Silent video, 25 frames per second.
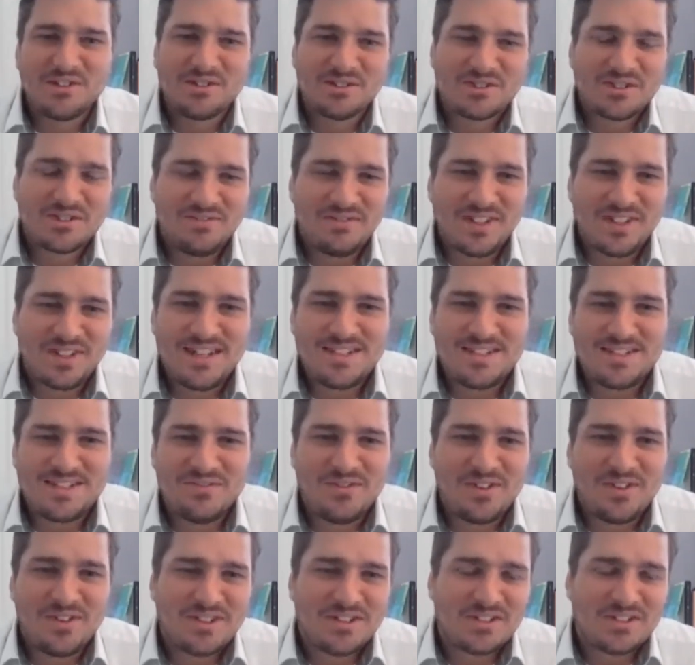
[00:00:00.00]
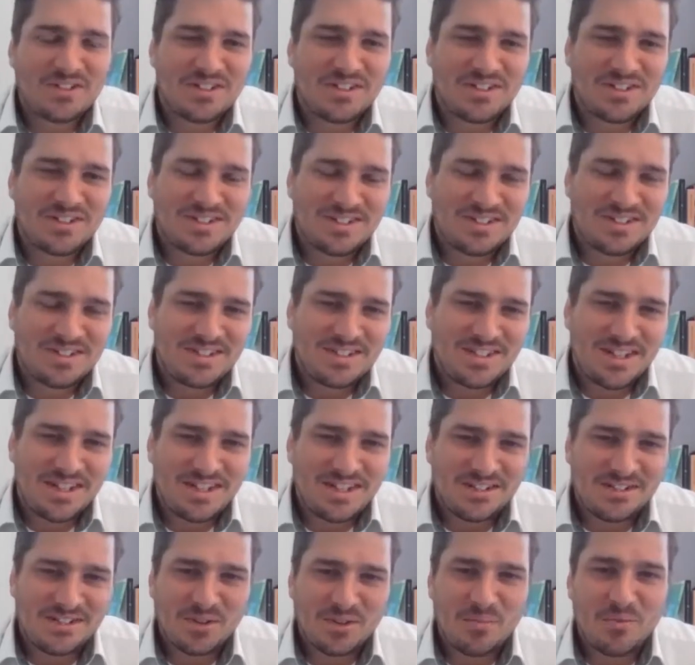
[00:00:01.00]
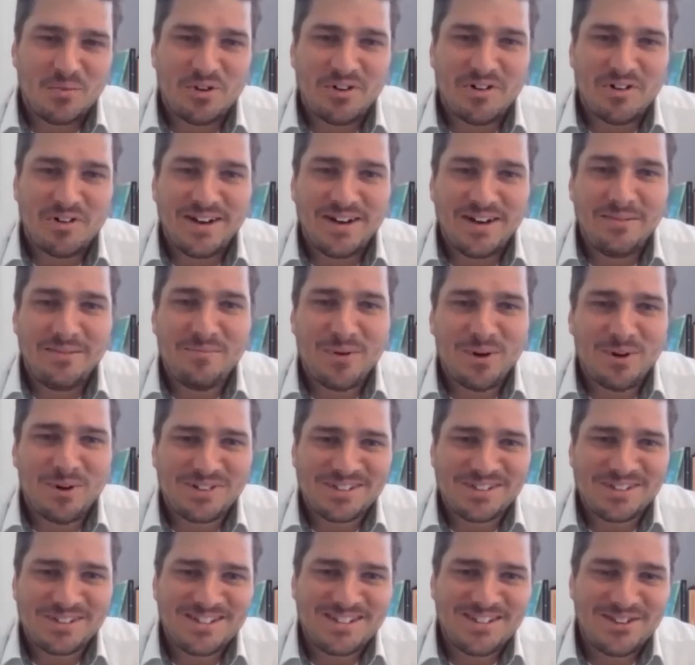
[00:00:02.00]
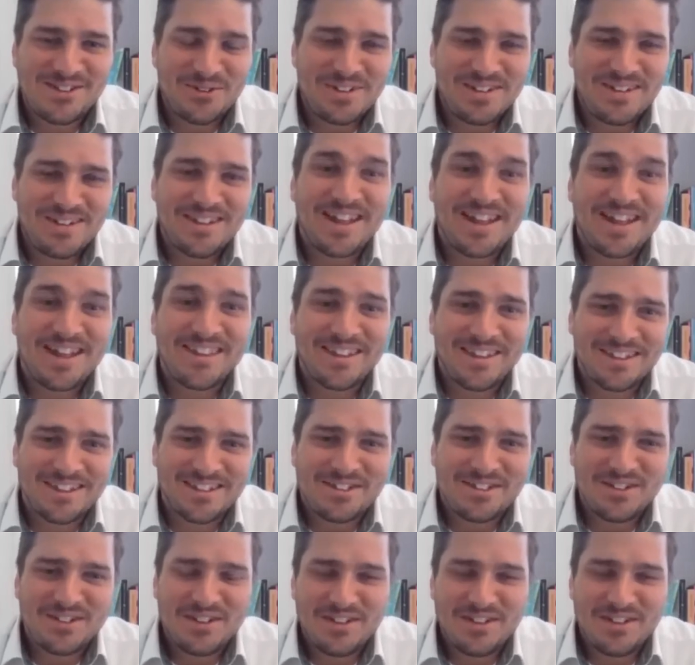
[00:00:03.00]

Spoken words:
lots of leads if they're just going to sit somewhere in an inbox doing nothing.